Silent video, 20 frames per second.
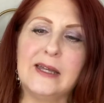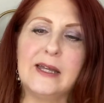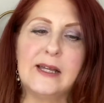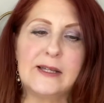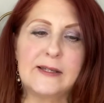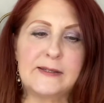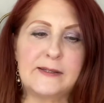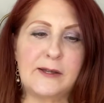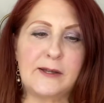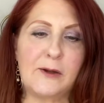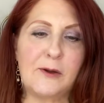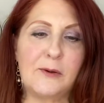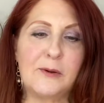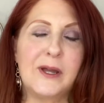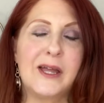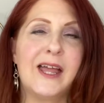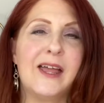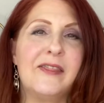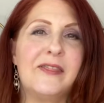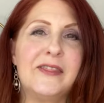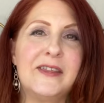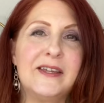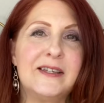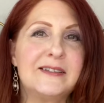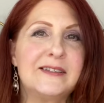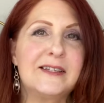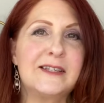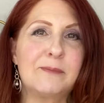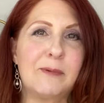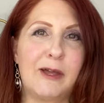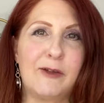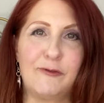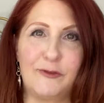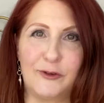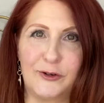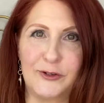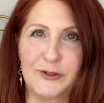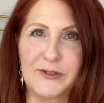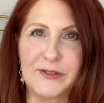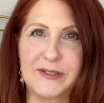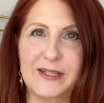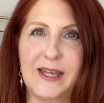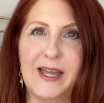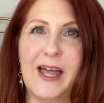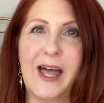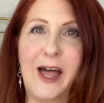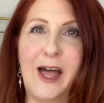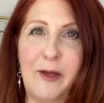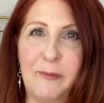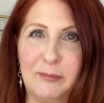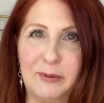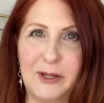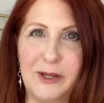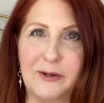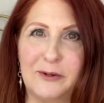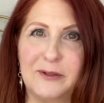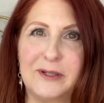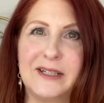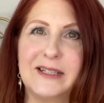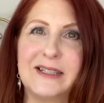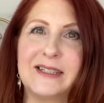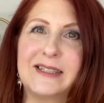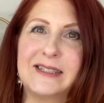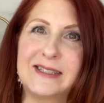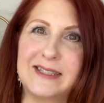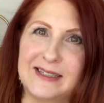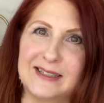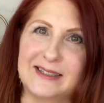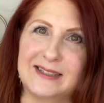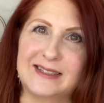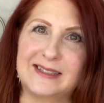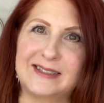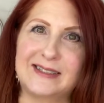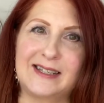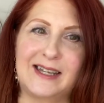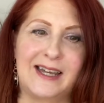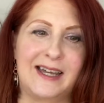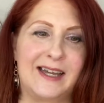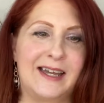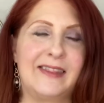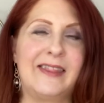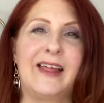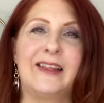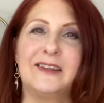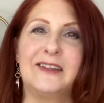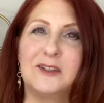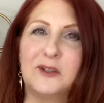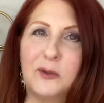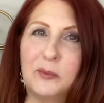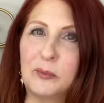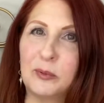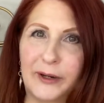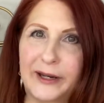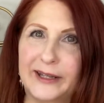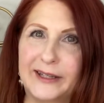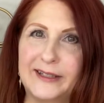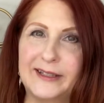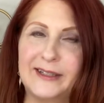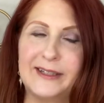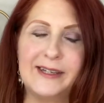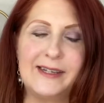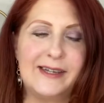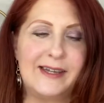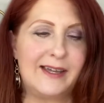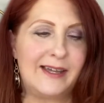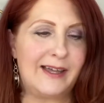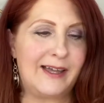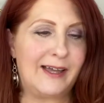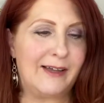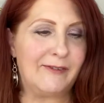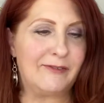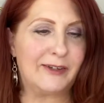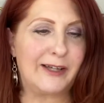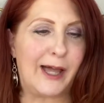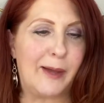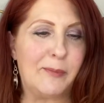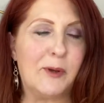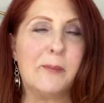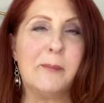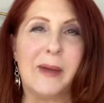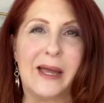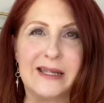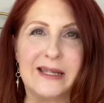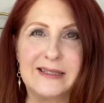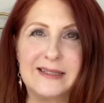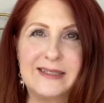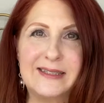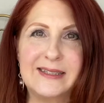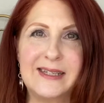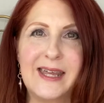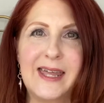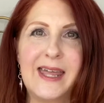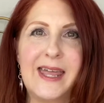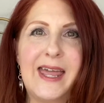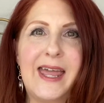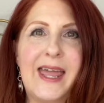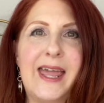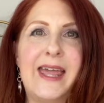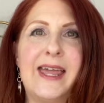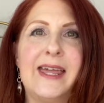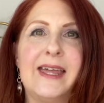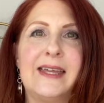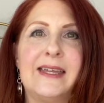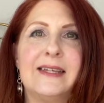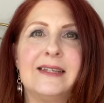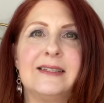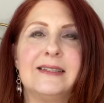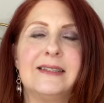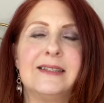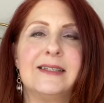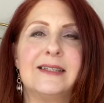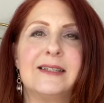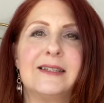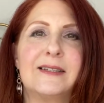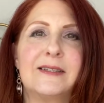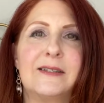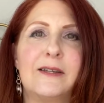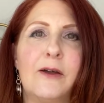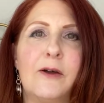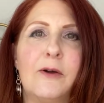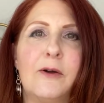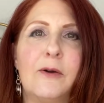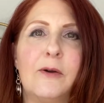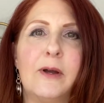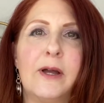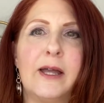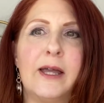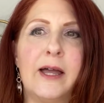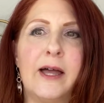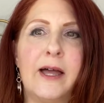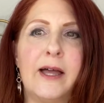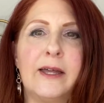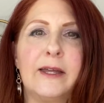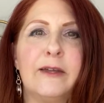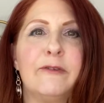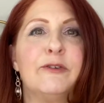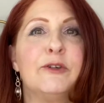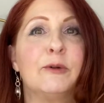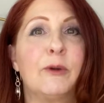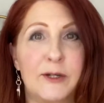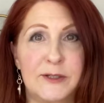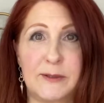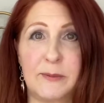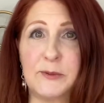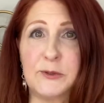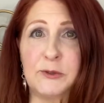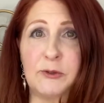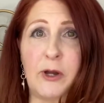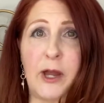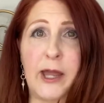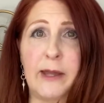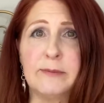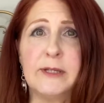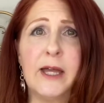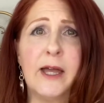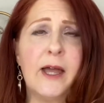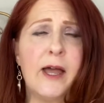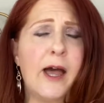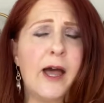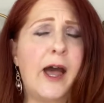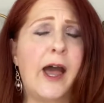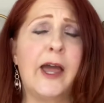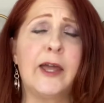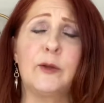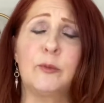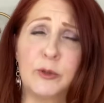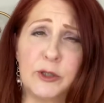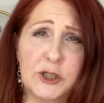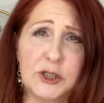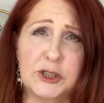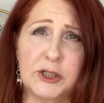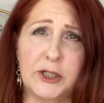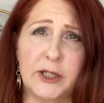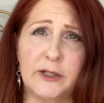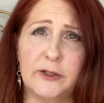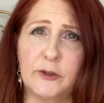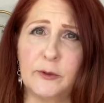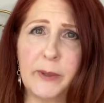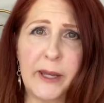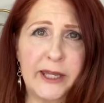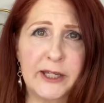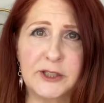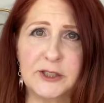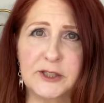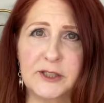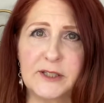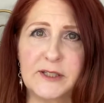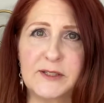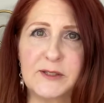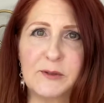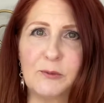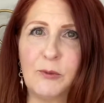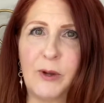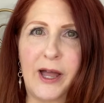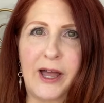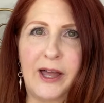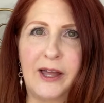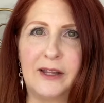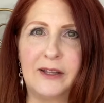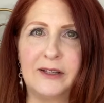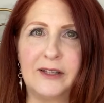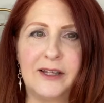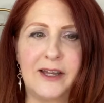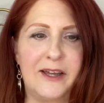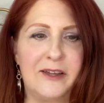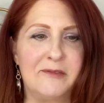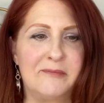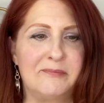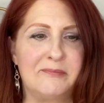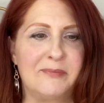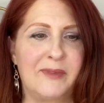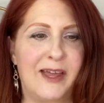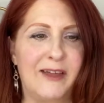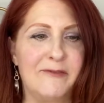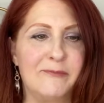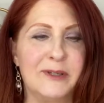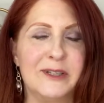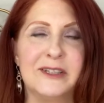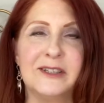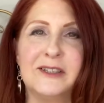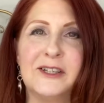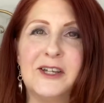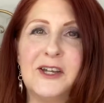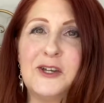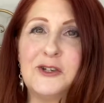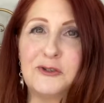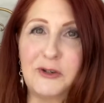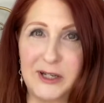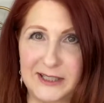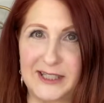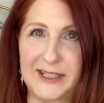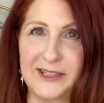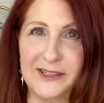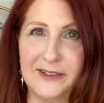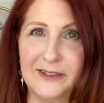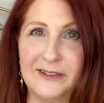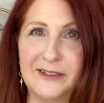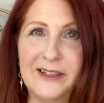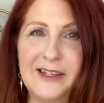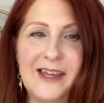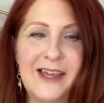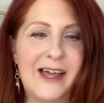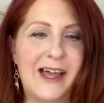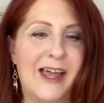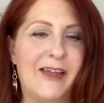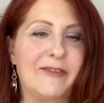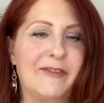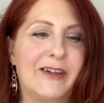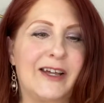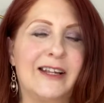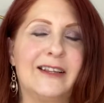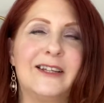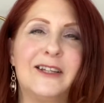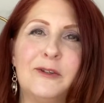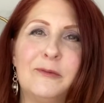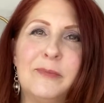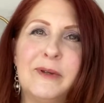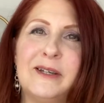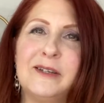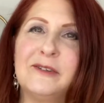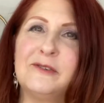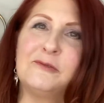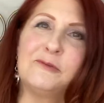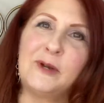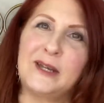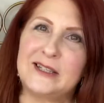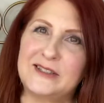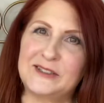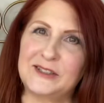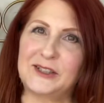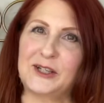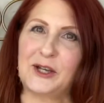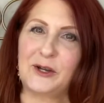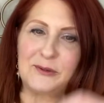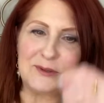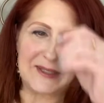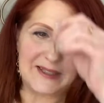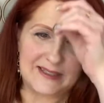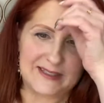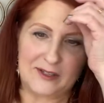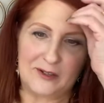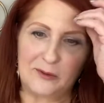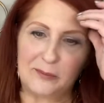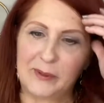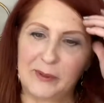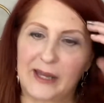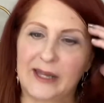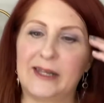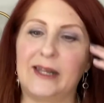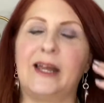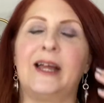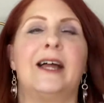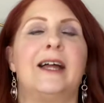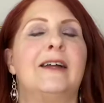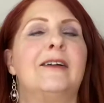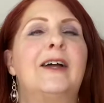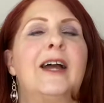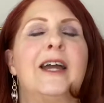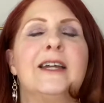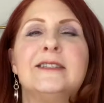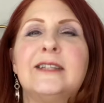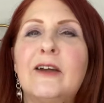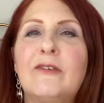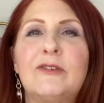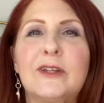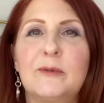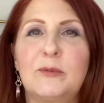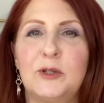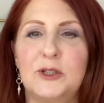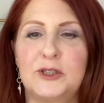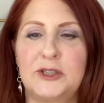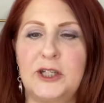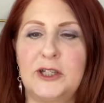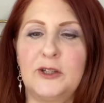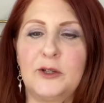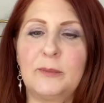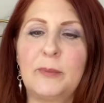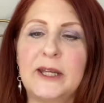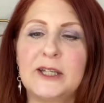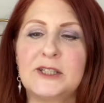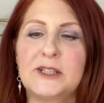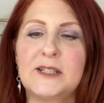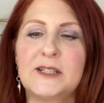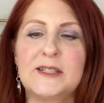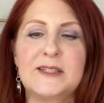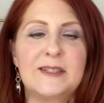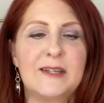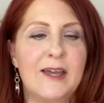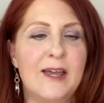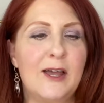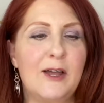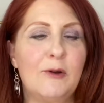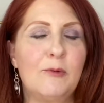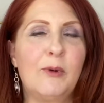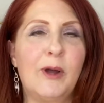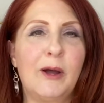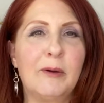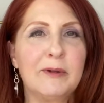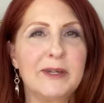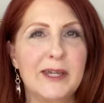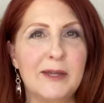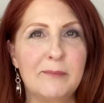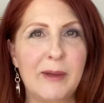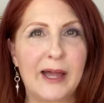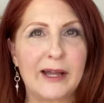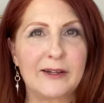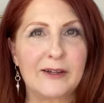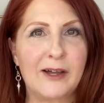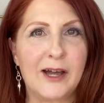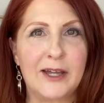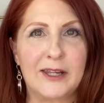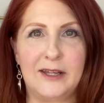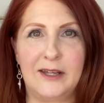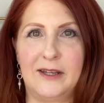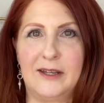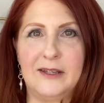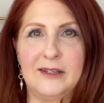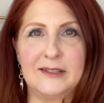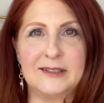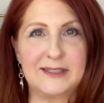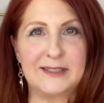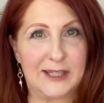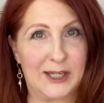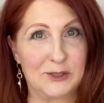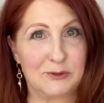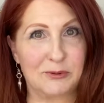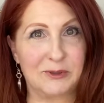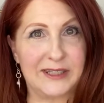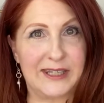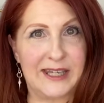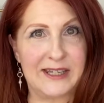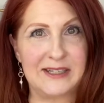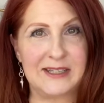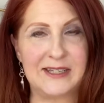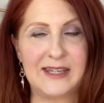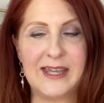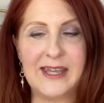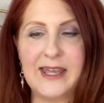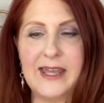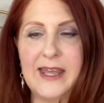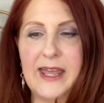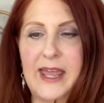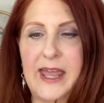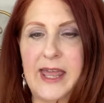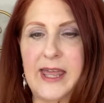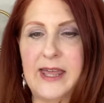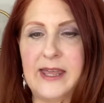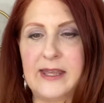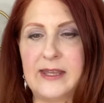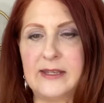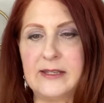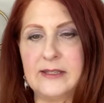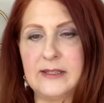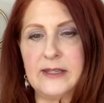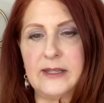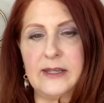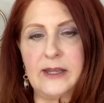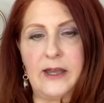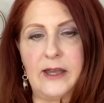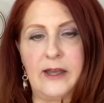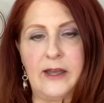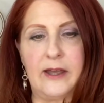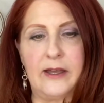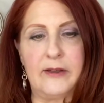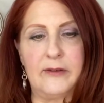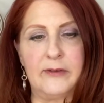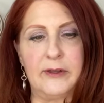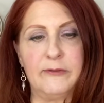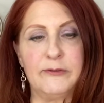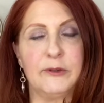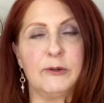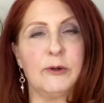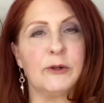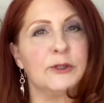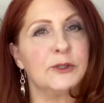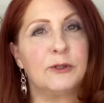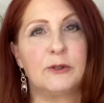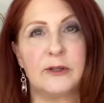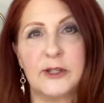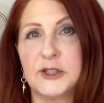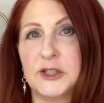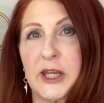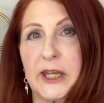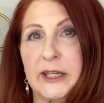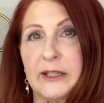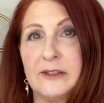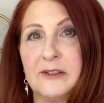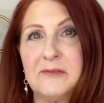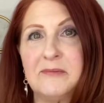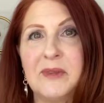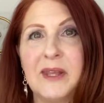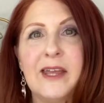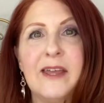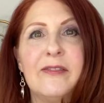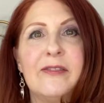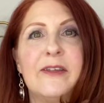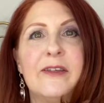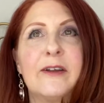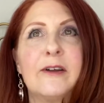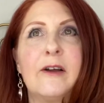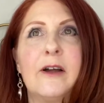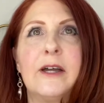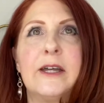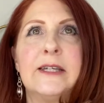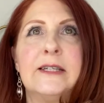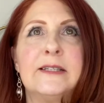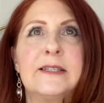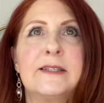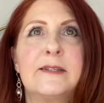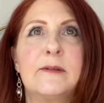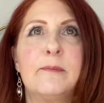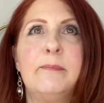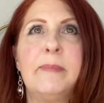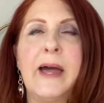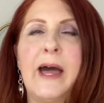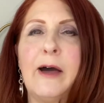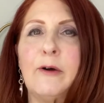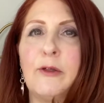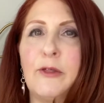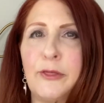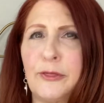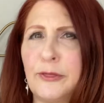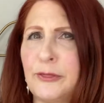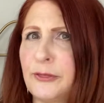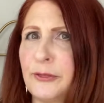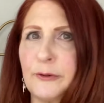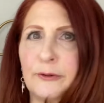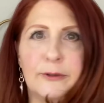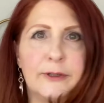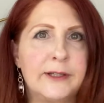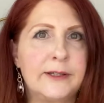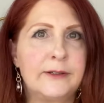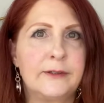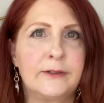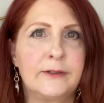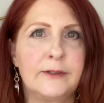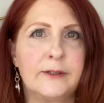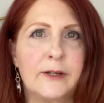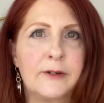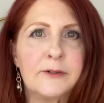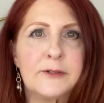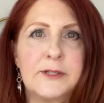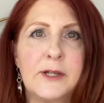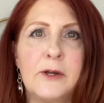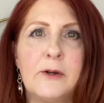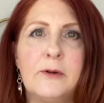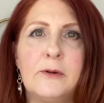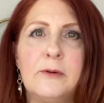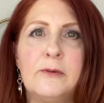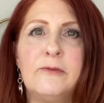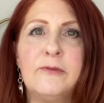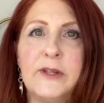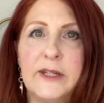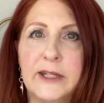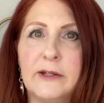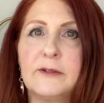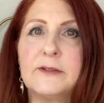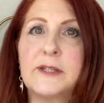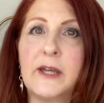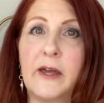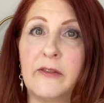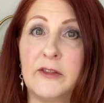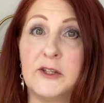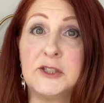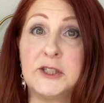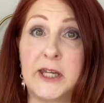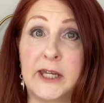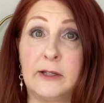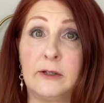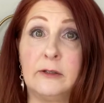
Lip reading: So this is my first upload since that little break of a couple of months. And so if you are subscribed, I appreciate your patience while I've been trying to heal. I've got a little bit ways to go still, but I definitely appreciate your patience while we get back on a schedule again. And if you are new to the channel, there is about 30 or so videos on the channel